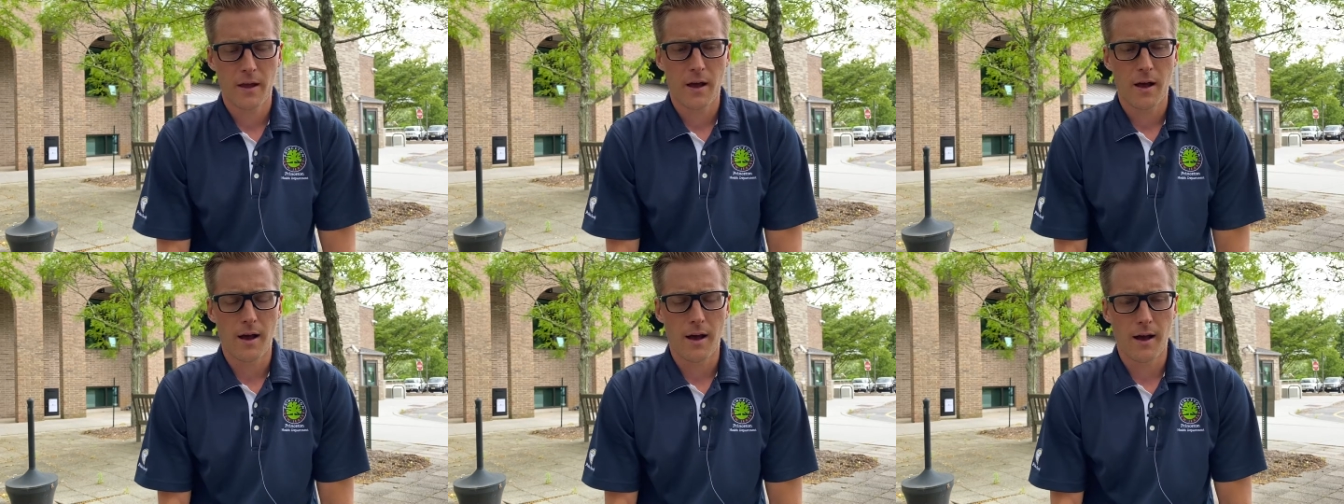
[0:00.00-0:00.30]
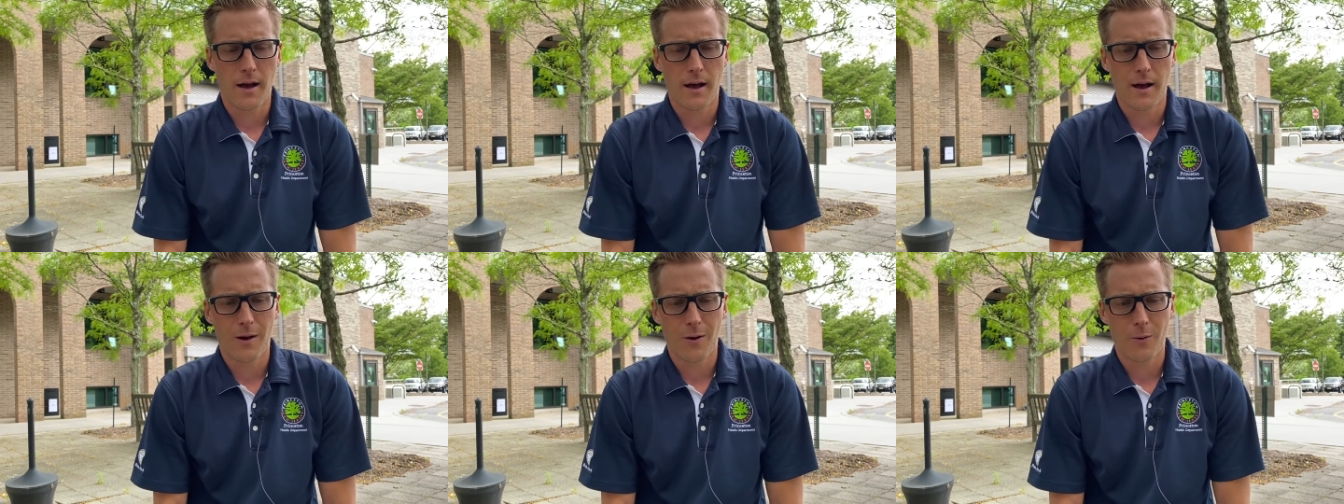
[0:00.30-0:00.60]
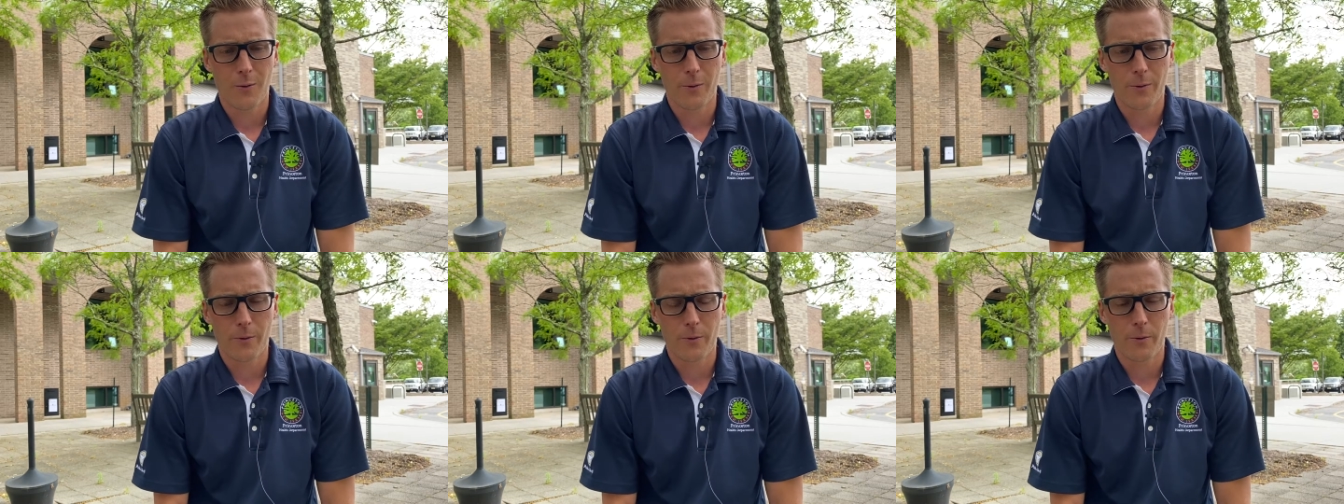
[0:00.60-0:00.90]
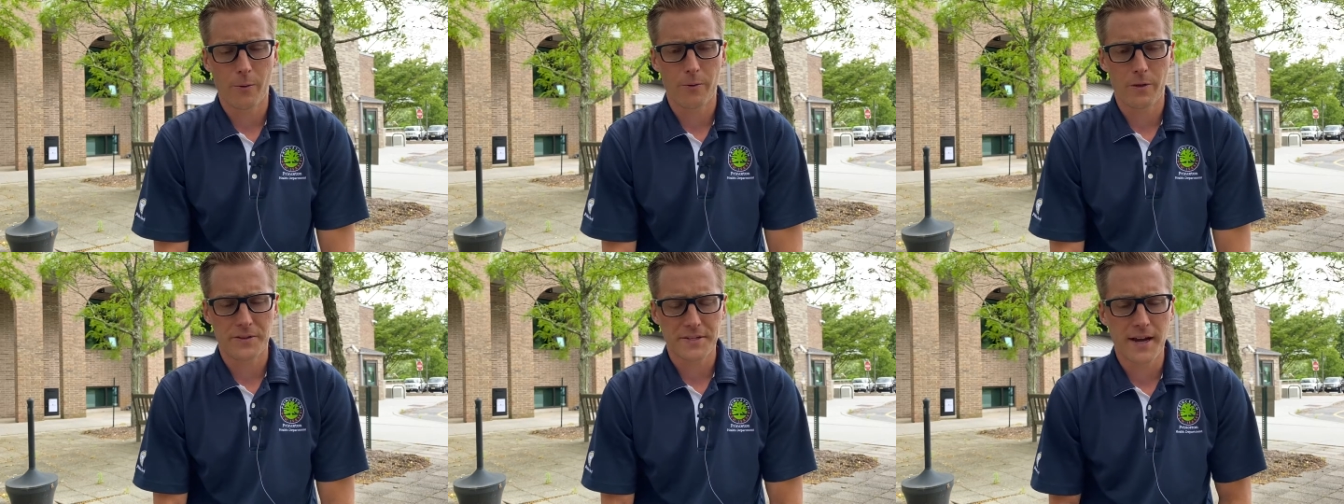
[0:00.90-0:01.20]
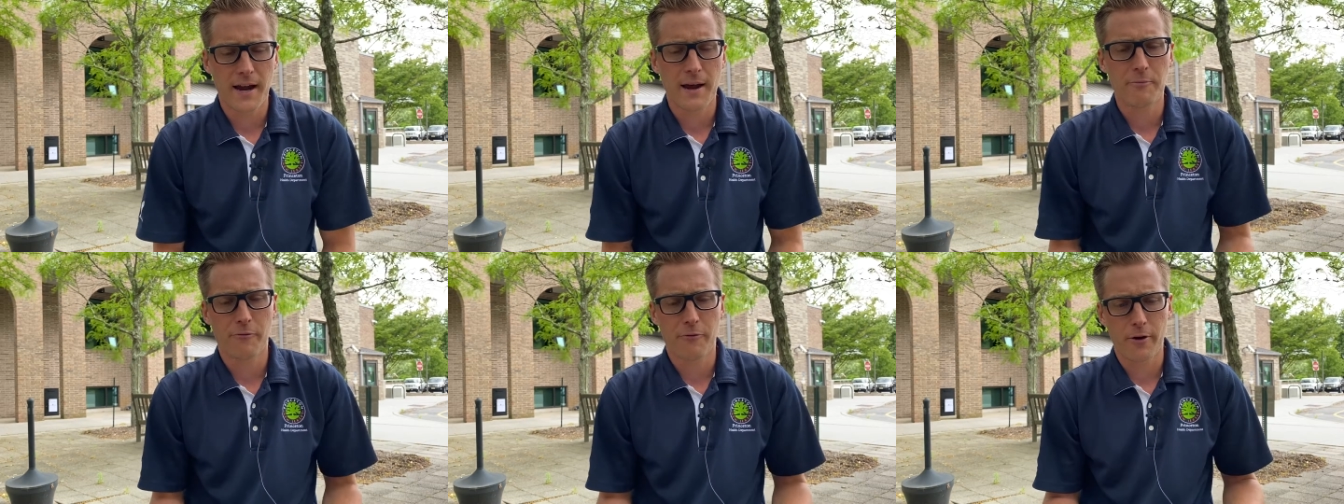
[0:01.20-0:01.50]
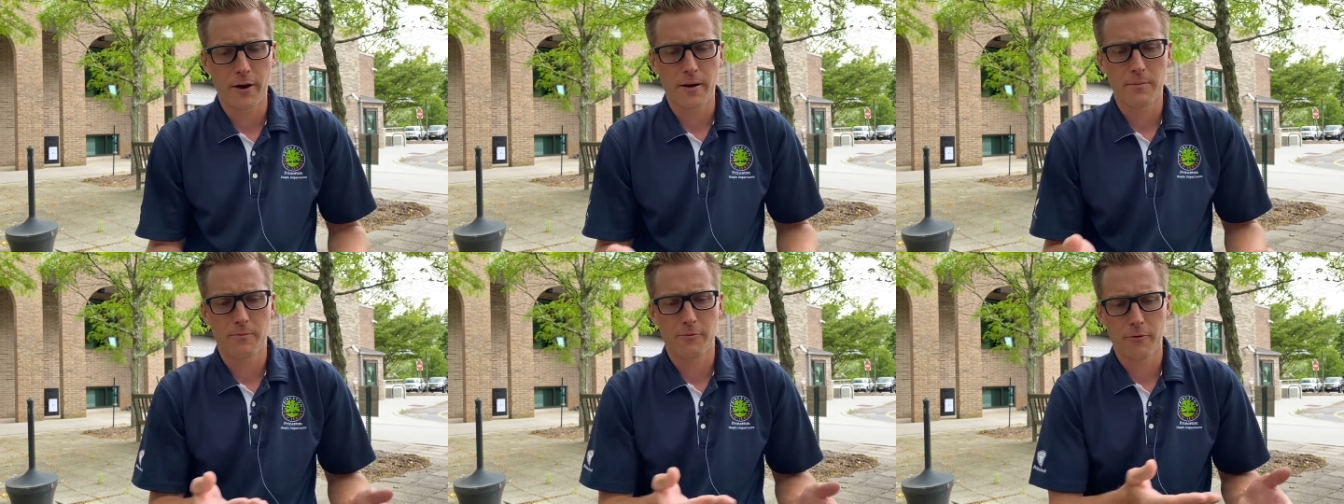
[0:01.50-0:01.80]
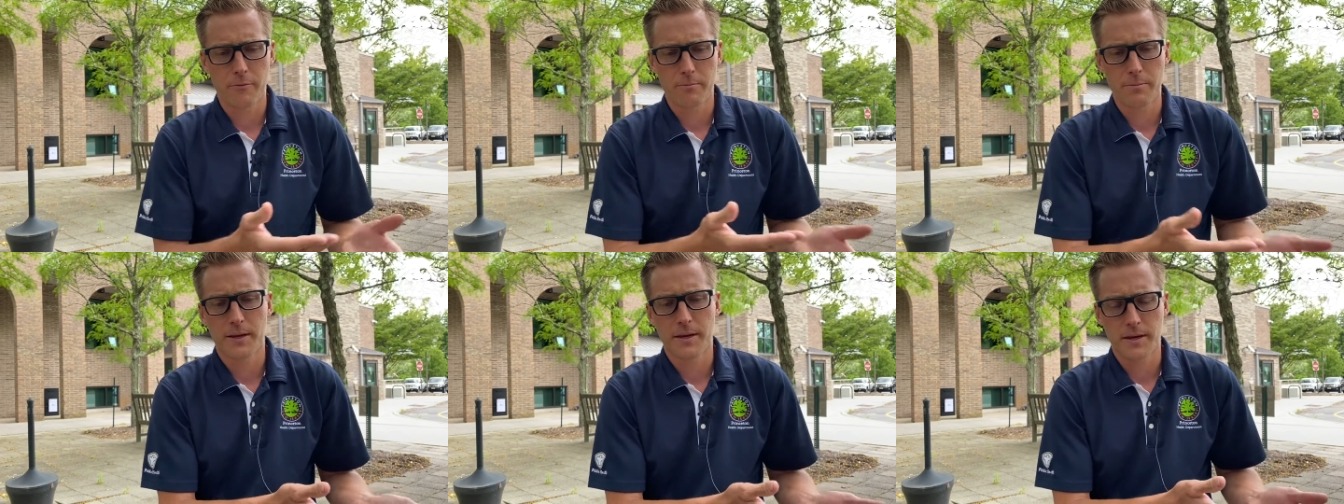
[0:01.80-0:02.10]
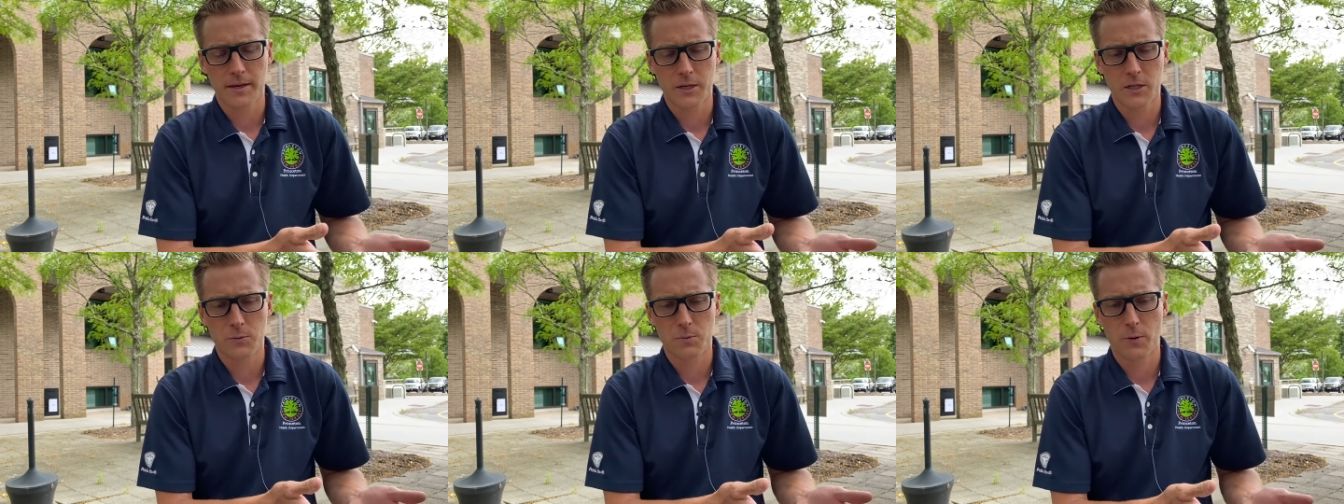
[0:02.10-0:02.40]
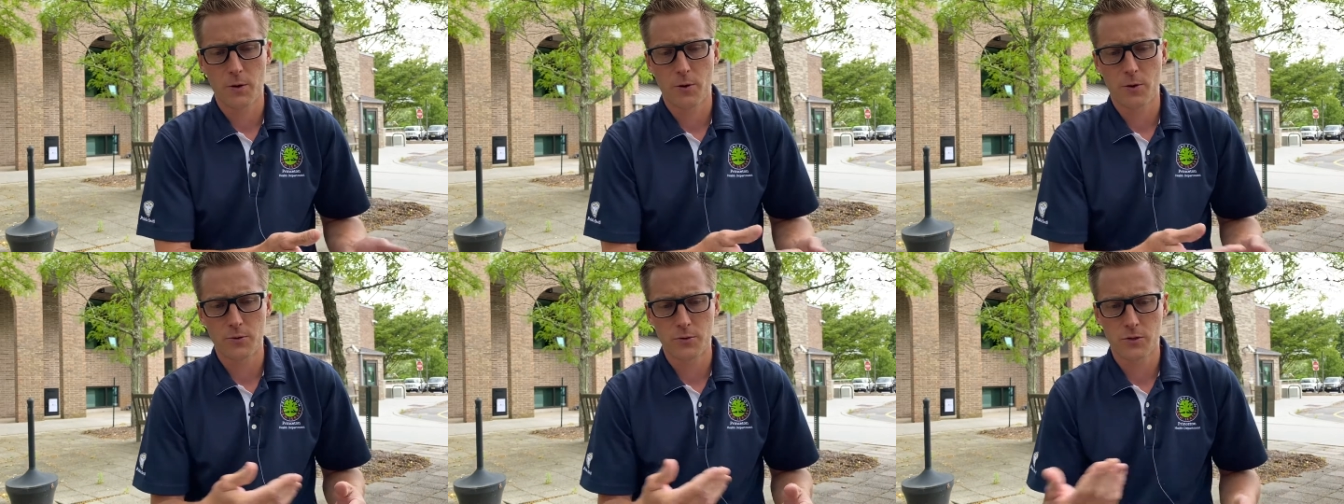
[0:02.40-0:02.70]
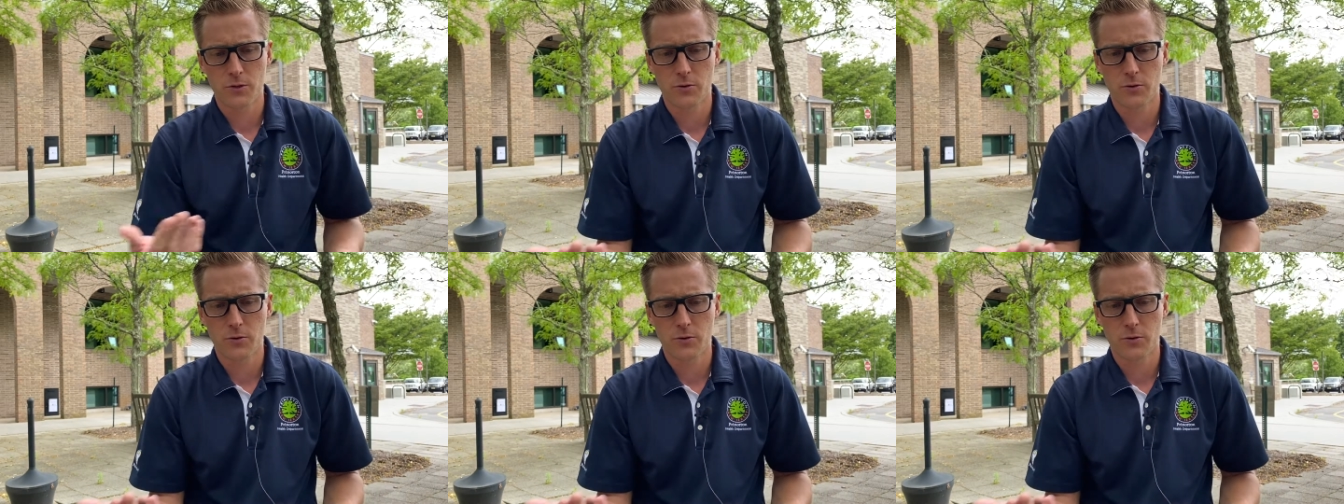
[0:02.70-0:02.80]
or the time frame from being exposed